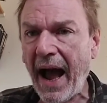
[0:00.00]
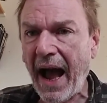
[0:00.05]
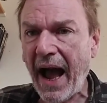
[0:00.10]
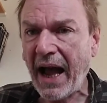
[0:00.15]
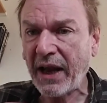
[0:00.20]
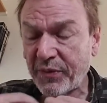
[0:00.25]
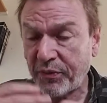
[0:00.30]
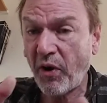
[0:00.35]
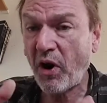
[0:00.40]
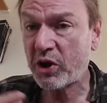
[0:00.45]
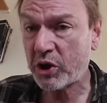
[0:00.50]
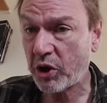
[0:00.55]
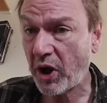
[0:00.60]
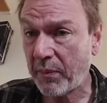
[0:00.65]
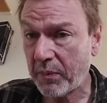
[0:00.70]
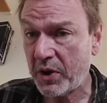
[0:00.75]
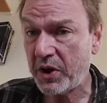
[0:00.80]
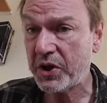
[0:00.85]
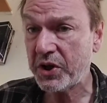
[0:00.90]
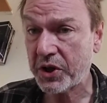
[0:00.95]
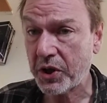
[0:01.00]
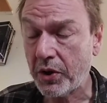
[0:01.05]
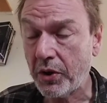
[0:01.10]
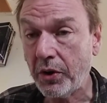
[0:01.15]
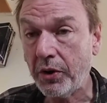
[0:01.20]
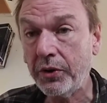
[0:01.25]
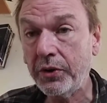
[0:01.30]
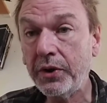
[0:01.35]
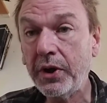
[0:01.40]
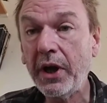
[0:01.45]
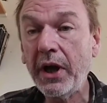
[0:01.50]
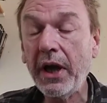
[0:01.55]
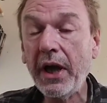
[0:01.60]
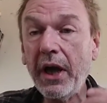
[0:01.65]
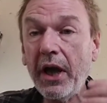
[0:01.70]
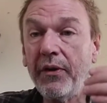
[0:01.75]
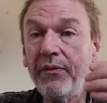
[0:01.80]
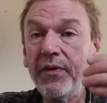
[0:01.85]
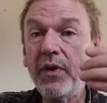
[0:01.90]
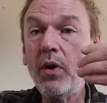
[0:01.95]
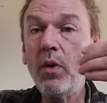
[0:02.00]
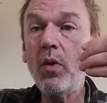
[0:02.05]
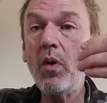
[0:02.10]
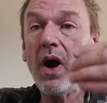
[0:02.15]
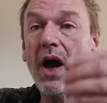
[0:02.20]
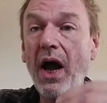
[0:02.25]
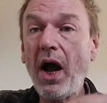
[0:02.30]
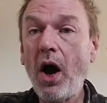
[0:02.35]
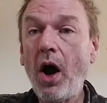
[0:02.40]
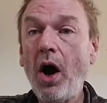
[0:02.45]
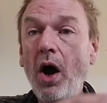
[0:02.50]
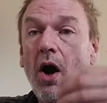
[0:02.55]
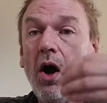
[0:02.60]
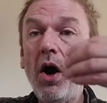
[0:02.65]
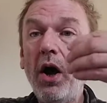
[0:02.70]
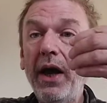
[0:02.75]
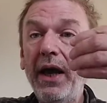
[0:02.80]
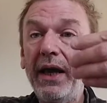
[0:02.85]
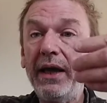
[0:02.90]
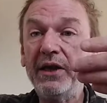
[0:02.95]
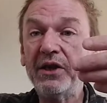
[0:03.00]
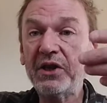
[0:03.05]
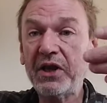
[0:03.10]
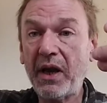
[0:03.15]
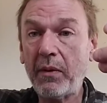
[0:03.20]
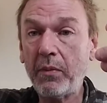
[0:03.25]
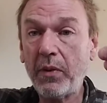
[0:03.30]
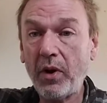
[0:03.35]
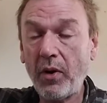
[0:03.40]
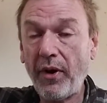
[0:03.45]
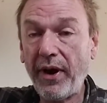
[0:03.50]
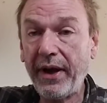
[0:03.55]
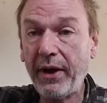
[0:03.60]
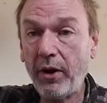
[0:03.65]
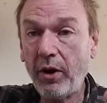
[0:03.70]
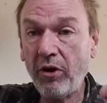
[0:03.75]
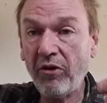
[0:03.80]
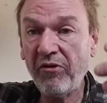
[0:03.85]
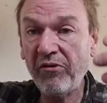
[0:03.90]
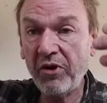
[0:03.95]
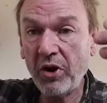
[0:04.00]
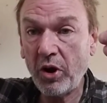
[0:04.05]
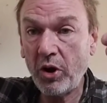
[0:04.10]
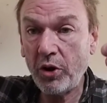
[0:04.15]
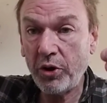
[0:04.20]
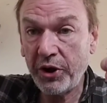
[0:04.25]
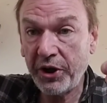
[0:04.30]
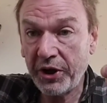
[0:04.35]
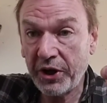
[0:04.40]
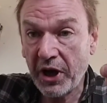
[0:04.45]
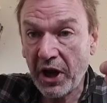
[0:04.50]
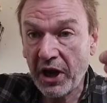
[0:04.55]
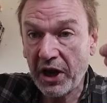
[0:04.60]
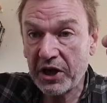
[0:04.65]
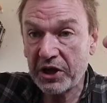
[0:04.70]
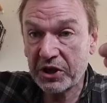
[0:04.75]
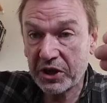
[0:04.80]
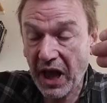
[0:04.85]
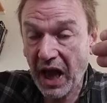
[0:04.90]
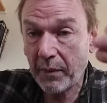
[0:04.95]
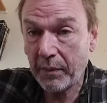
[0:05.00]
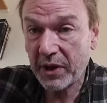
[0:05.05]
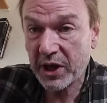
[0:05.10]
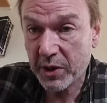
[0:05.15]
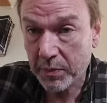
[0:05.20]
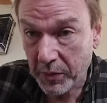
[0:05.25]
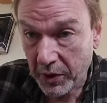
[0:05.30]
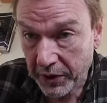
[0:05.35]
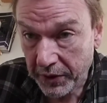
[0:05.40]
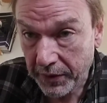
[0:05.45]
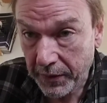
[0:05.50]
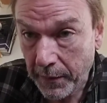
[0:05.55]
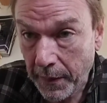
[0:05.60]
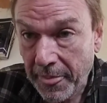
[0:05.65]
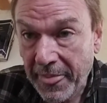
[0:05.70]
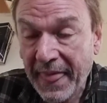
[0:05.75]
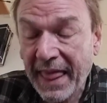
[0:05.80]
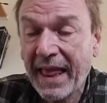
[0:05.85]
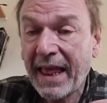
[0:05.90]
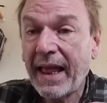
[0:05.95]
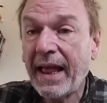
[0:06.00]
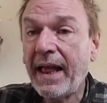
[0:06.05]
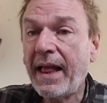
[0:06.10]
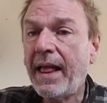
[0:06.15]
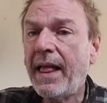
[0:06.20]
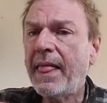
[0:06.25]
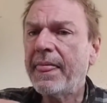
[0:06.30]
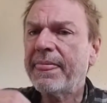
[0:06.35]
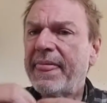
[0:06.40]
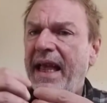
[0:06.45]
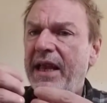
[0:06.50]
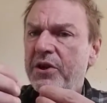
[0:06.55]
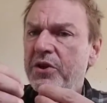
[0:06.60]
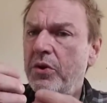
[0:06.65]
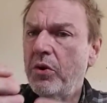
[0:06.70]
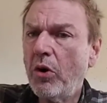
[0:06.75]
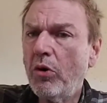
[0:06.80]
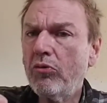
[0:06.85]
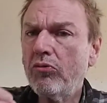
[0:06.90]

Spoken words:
As far as I'm concerned, if you are in some kind of learning establishment, that's not